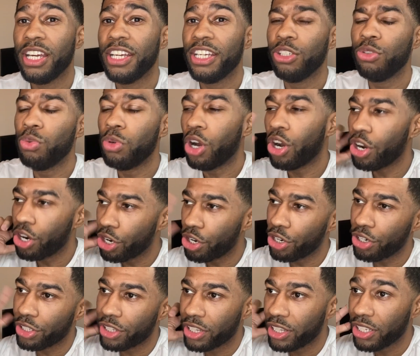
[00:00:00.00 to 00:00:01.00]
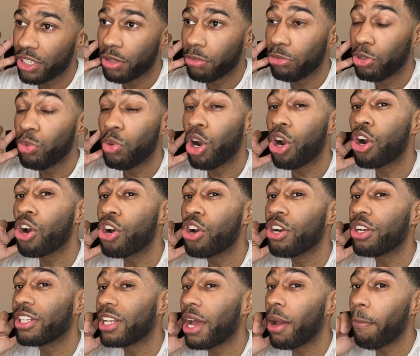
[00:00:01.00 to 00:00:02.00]
you heard them, you
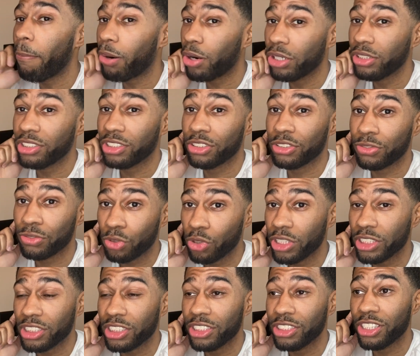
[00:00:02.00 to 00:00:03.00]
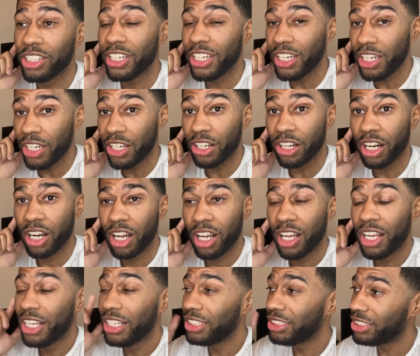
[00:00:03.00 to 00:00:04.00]
heard that person's voice in your ear
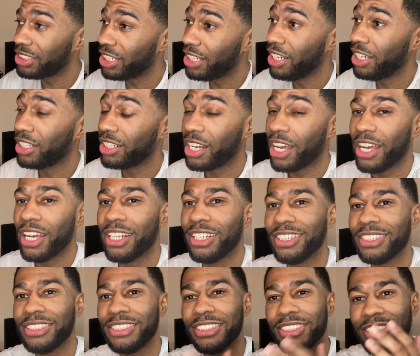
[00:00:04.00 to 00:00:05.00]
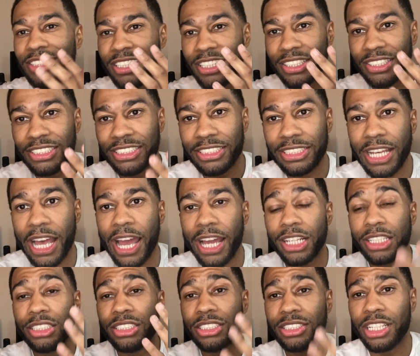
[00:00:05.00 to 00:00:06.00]
saying that. And this is the
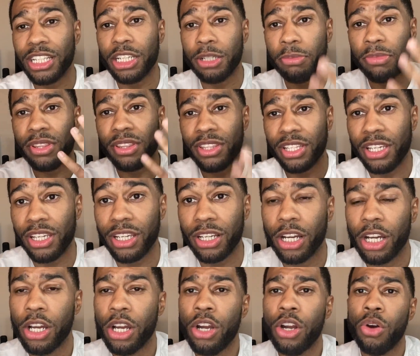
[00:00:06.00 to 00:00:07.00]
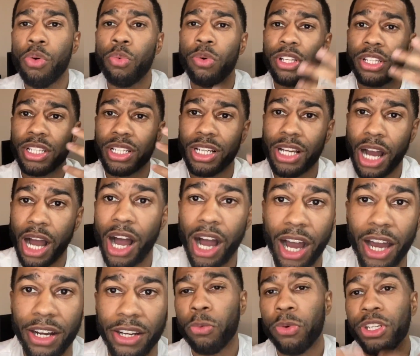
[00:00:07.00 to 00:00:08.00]
exact same thing with
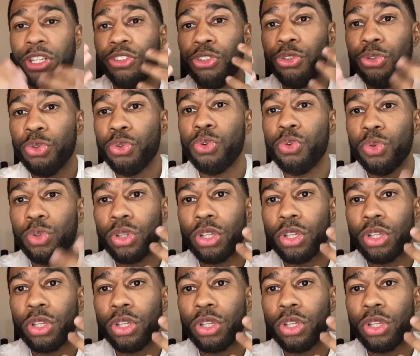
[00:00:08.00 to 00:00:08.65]
God. When you